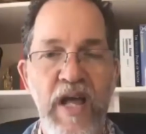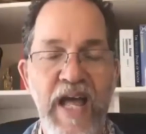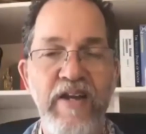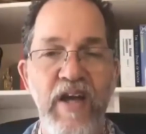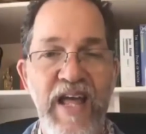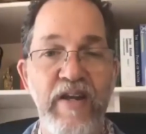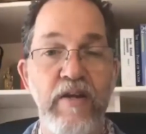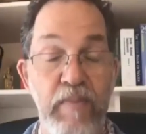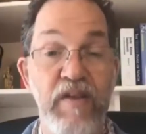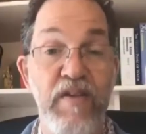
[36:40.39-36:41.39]

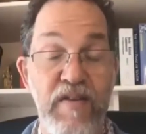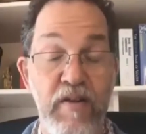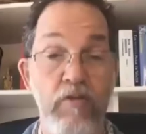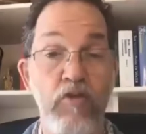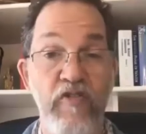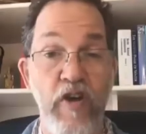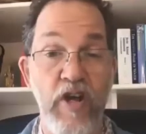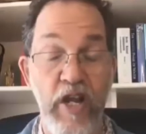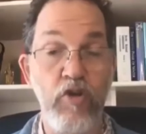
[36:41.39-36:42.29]
And because Norfolk Island,